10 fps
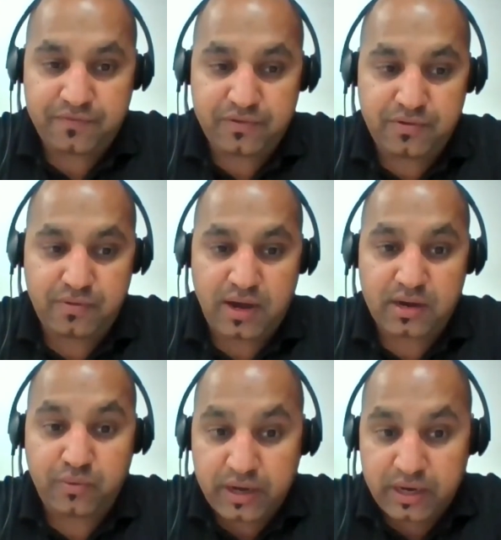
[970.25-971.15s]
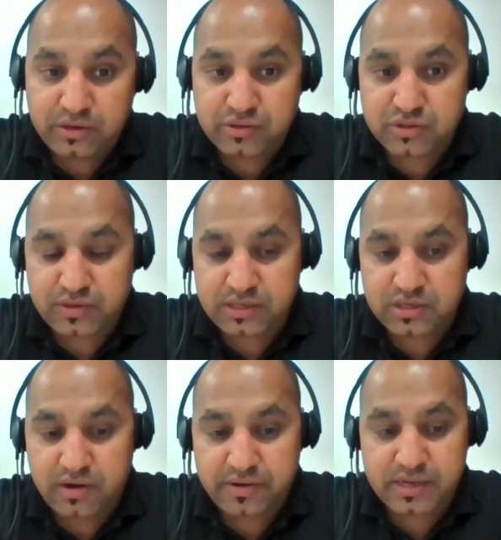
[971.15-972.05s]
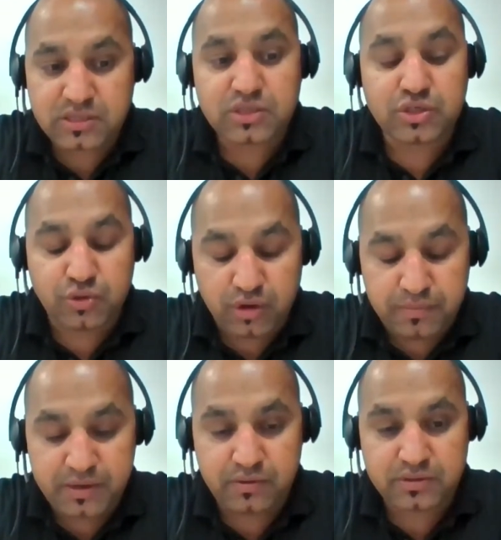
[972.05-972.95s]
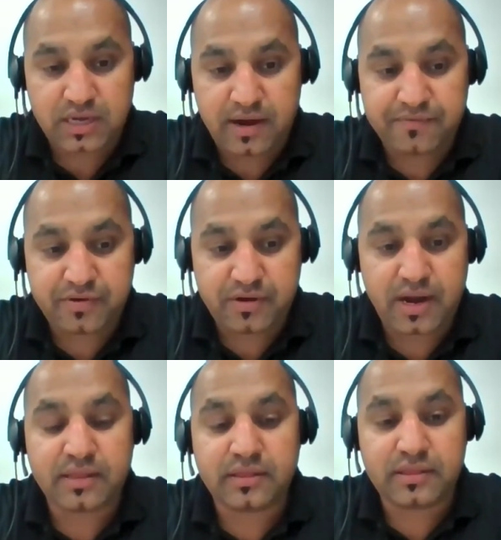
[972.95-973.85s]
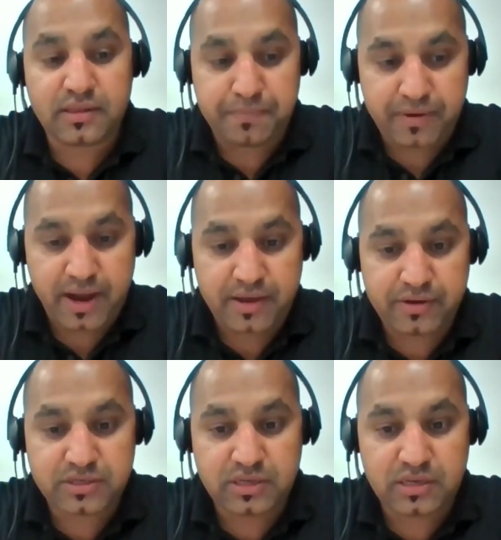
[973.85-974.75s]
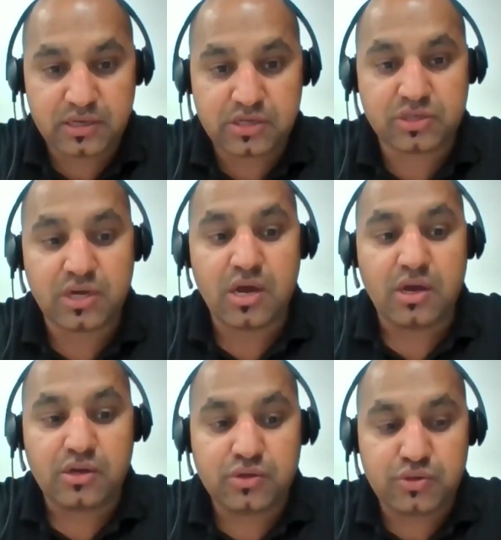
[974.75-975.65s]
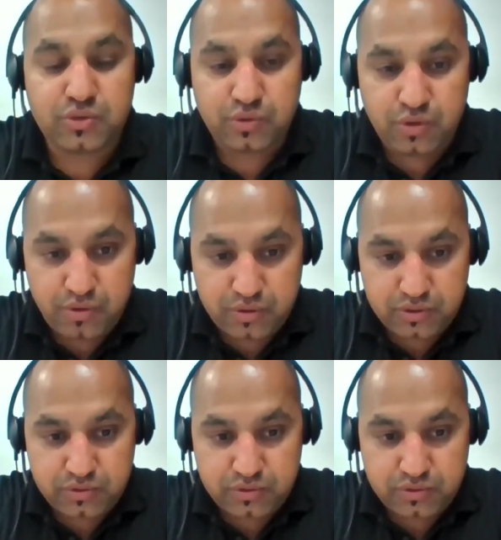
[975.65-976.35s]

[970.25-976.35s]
you are willing to join Torrens, you will be looked after, and the priority is to